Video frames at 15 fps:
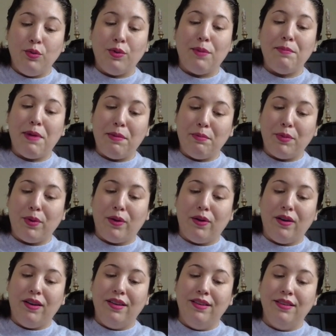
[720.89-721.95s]

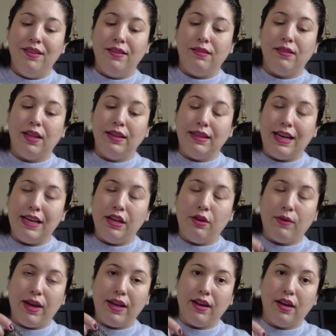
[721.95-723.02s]
remember the light
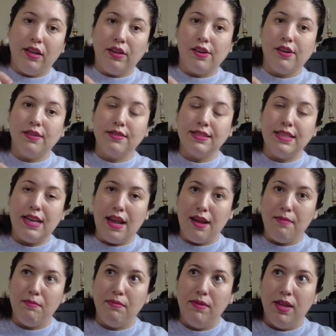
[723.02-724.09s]
gray color's
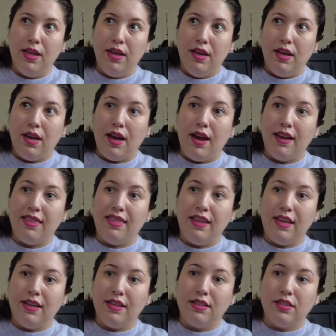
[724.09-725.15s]
name. I
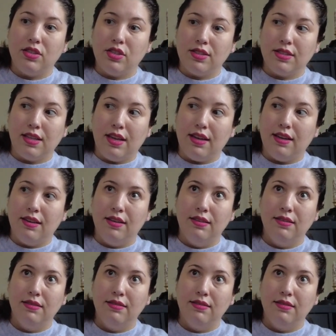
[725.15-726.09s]
think it's just like